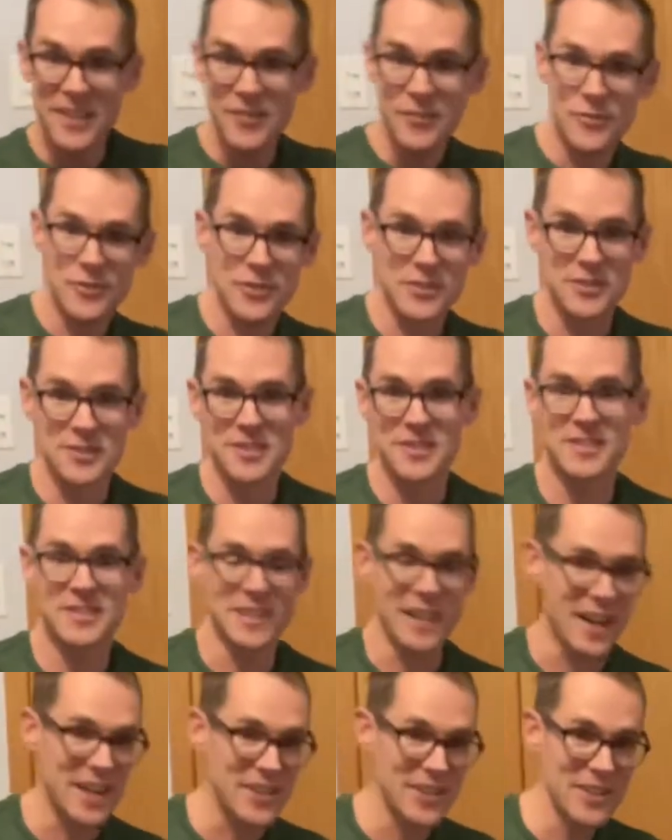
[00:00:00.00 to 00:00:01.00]
feels
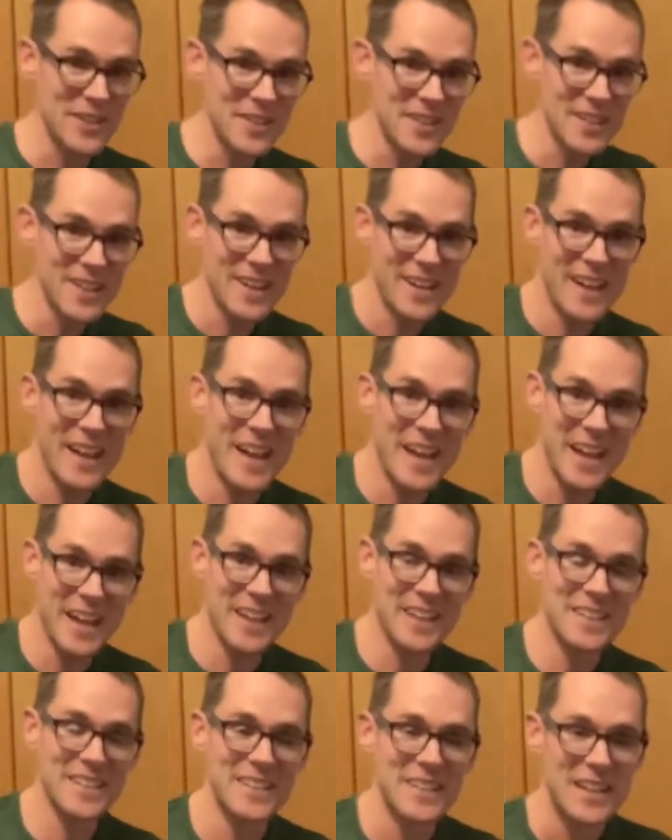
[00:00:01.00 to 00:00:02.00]
tighter.
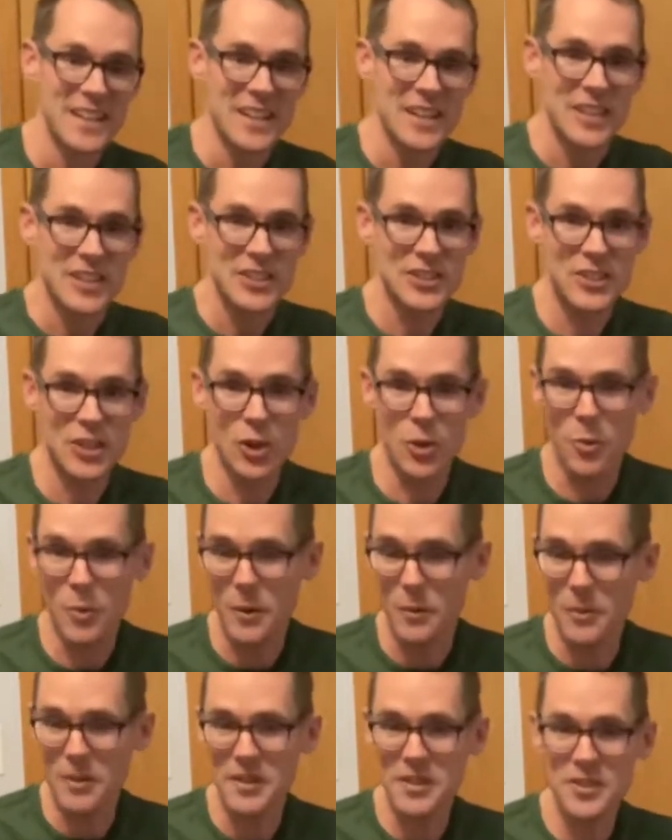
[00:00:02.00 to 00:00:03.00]
And you know
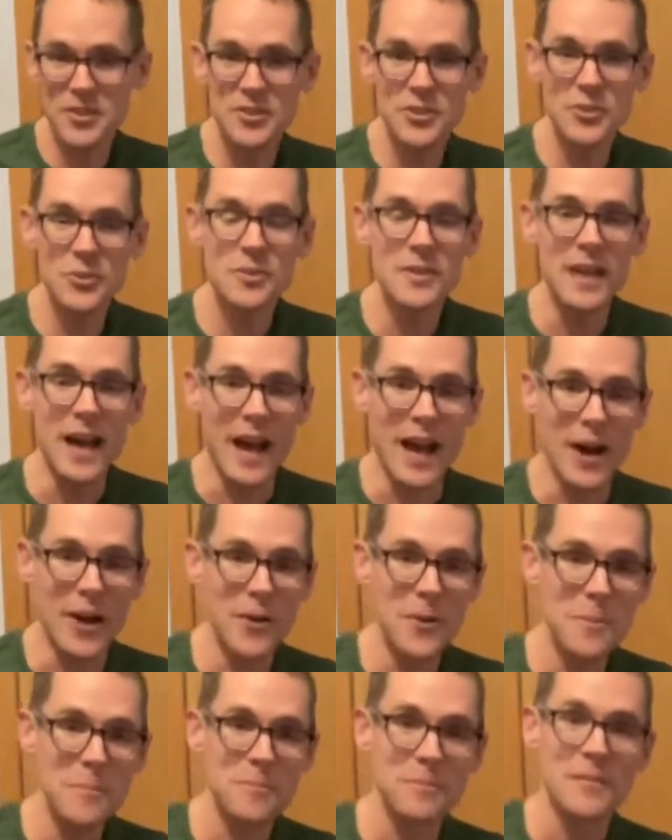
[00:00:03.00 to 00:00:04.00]
what we're going to do
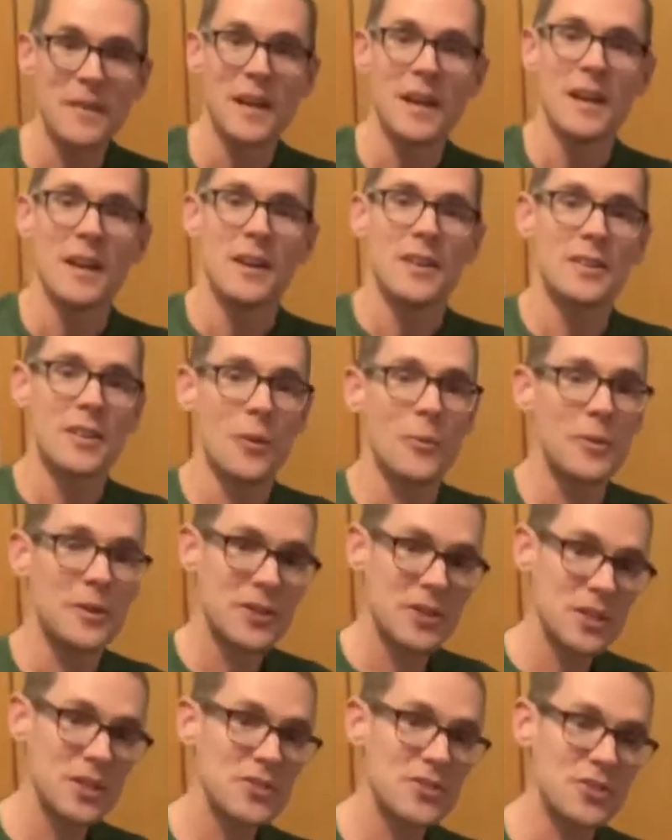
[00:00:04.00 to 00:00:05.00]
now. Now we
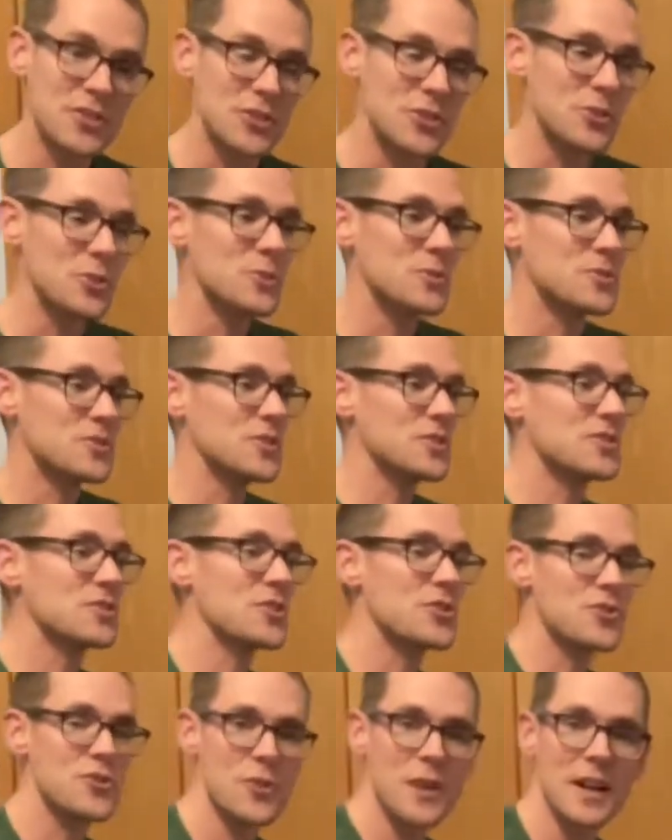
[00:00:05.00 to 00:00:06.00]
could do, just to
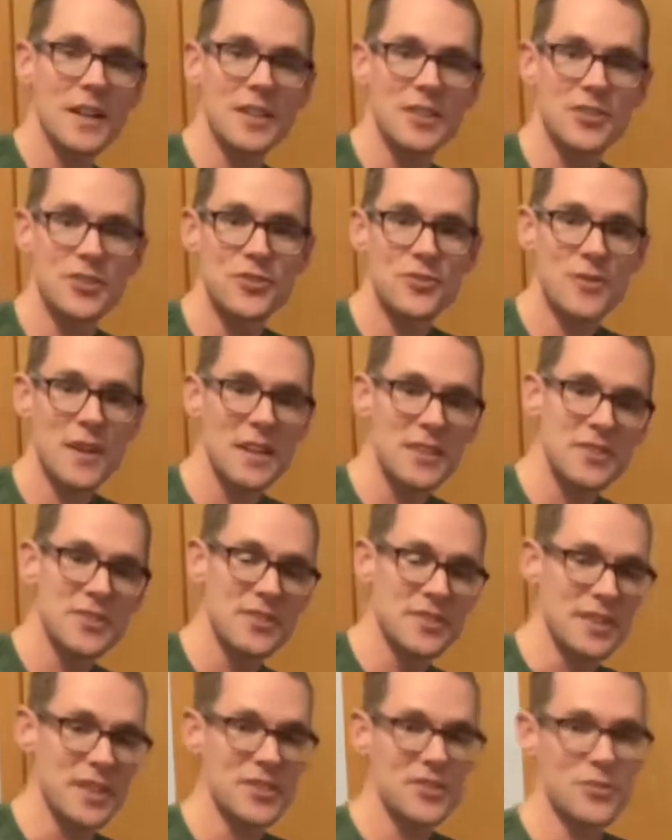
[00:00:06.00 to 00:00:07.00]
try to stretch
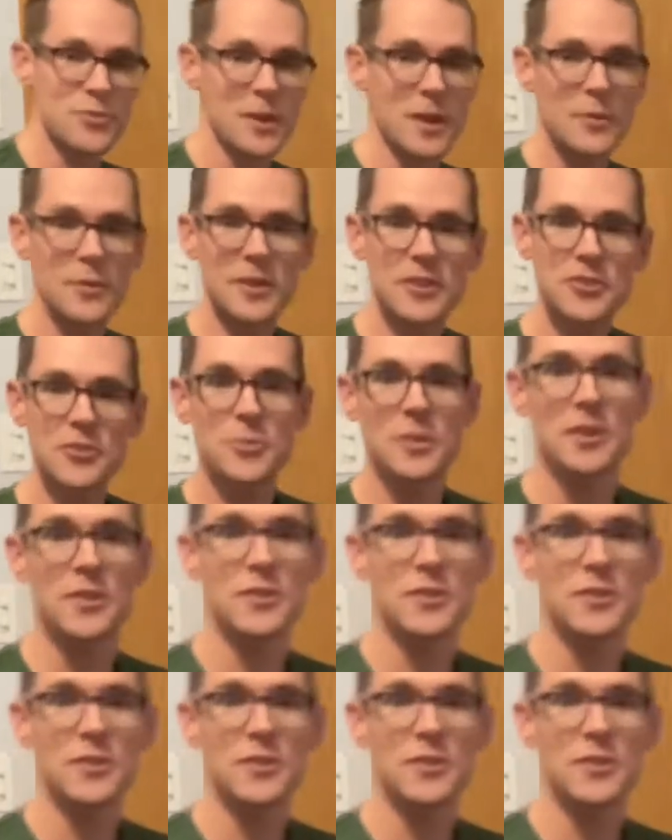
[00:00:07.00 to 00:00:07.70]
this, right? We could do our